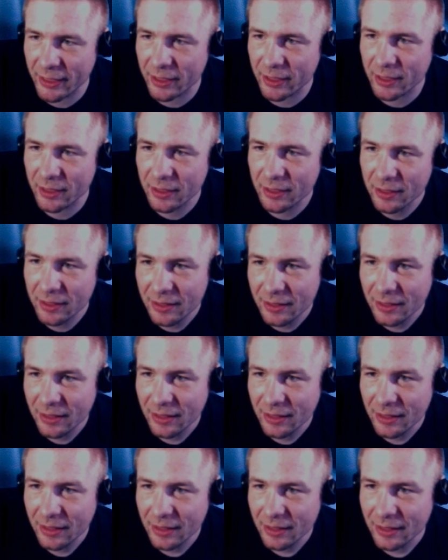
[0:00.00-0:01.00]
here
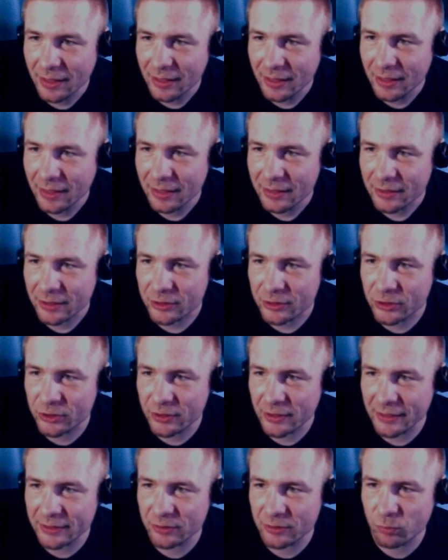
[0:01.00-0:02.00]
is
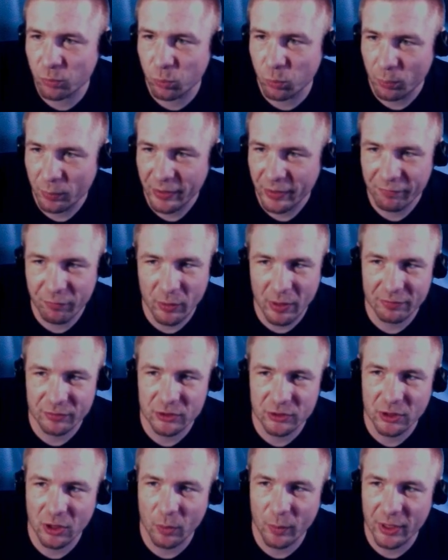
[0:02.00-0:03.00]
if you have
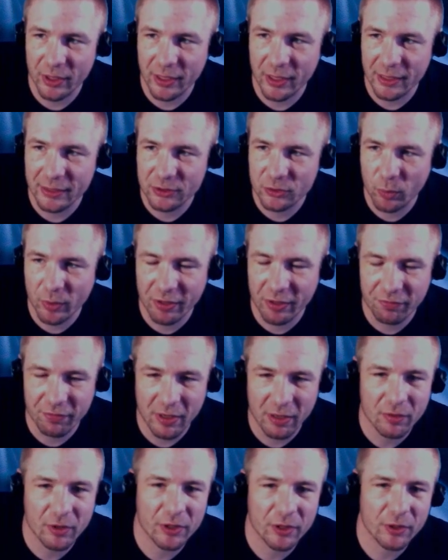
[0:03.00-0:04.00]
slow internet,
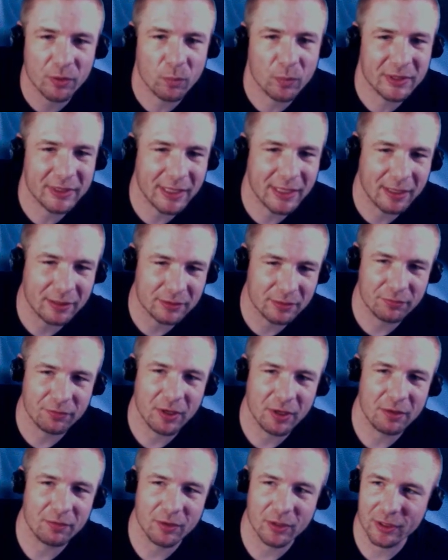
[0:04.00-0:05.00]
2,500 to
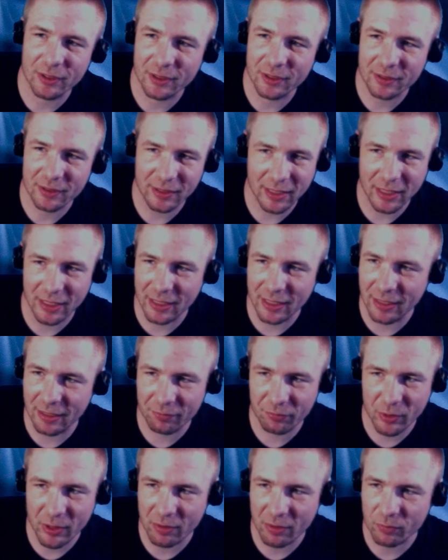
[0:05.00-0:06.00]
1,500.
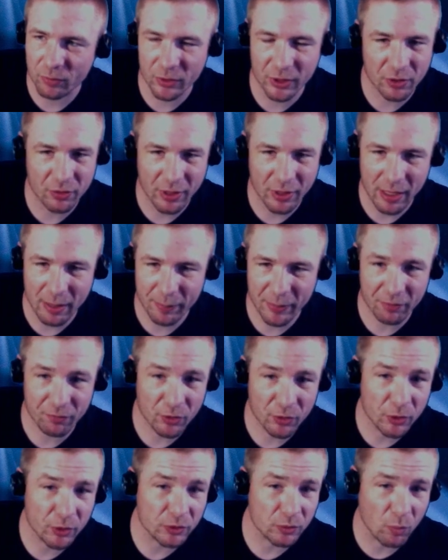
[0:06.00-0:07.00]
If you have really crappy,
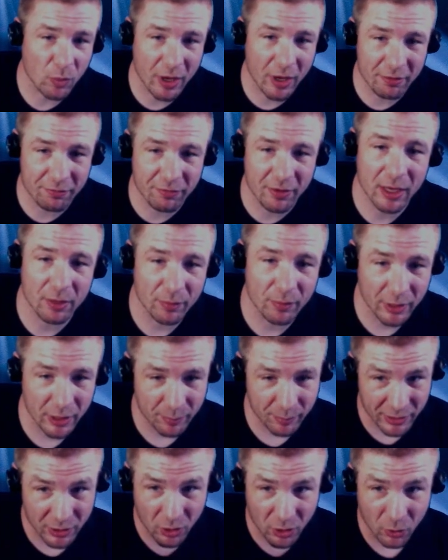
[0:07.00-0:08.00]
if you're using Wi-Fi, I
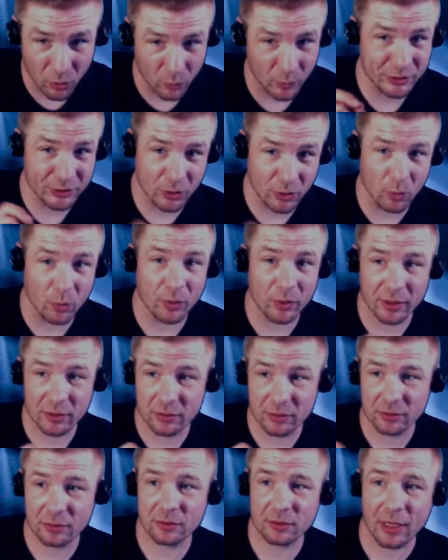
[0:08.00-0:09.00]
recommend always
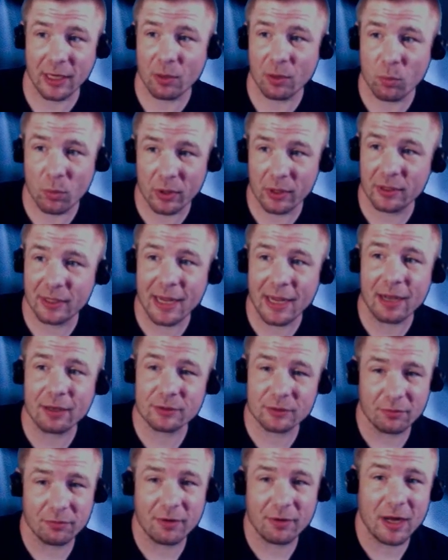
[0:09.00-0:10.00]
going like
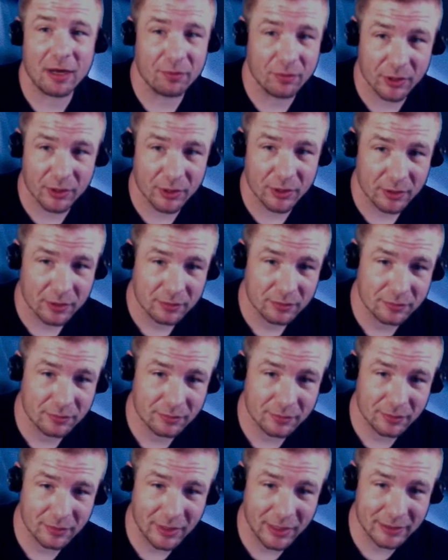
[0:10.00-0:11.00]
1,500,
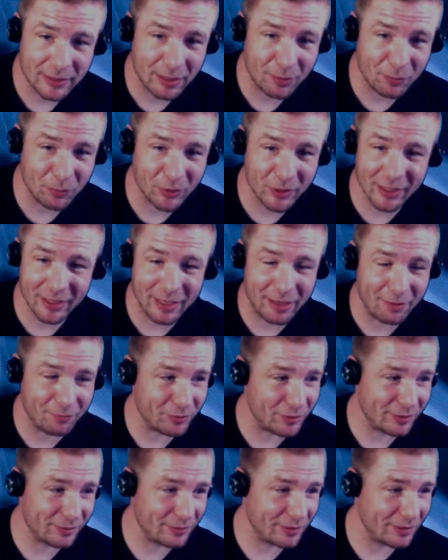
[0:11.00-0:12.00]
because I really
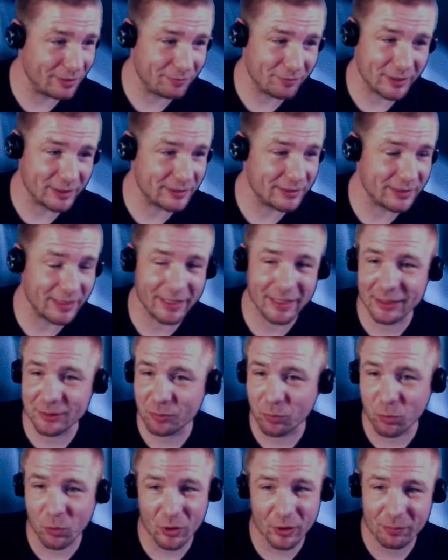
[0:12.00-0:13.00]
have to say
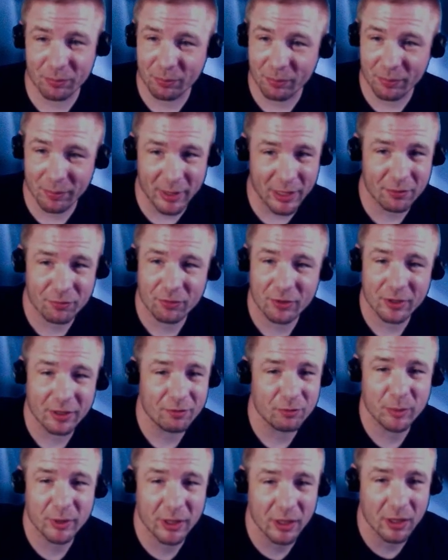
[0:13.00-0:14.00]
that's worked better for
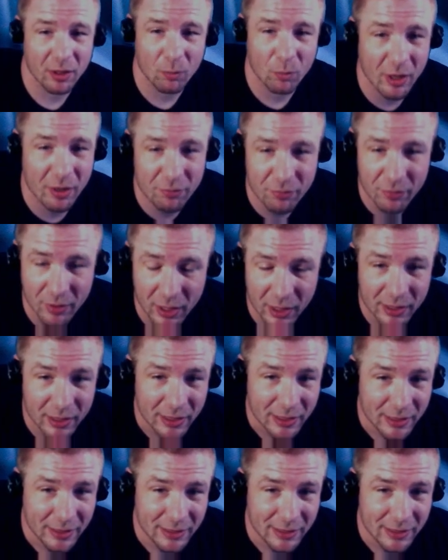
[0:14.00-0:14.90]
everybody on Wi-Fi.